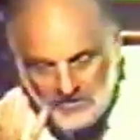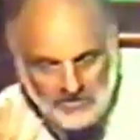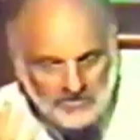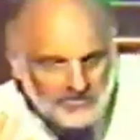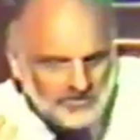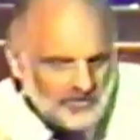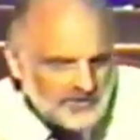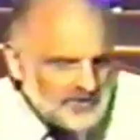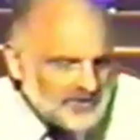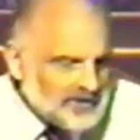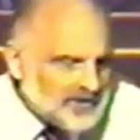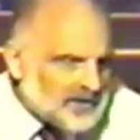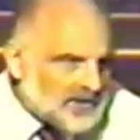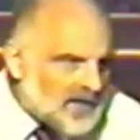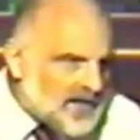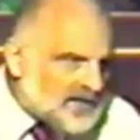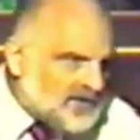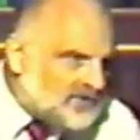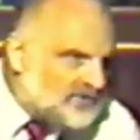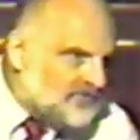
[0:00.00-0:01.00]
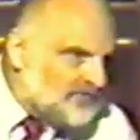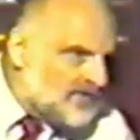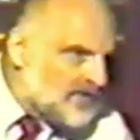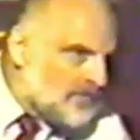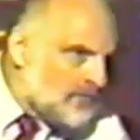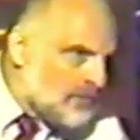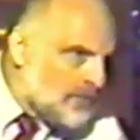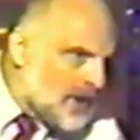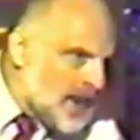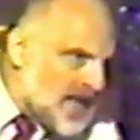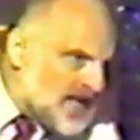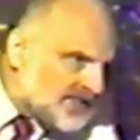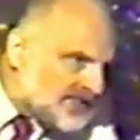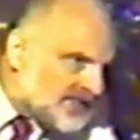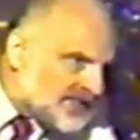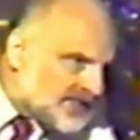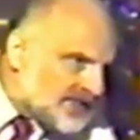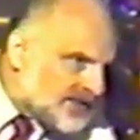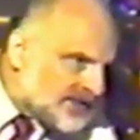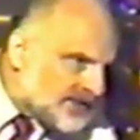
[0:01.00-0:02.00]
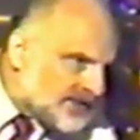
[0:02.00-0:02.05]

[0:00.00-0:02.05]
to the neglect of blessing.